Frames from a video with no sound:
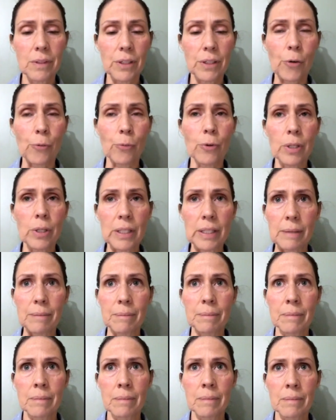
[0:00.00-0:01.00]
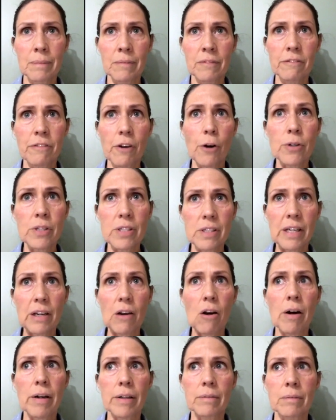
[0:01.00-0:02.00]
really focusing
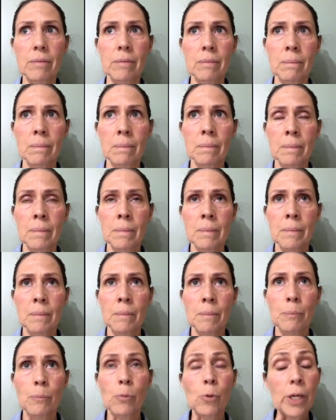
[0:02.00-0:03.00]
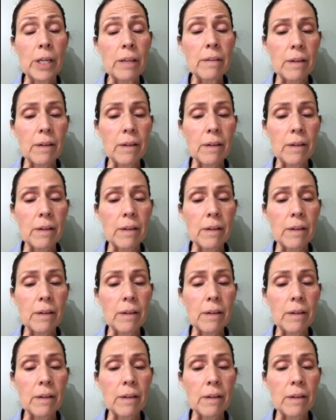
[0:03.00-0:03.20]
on breathing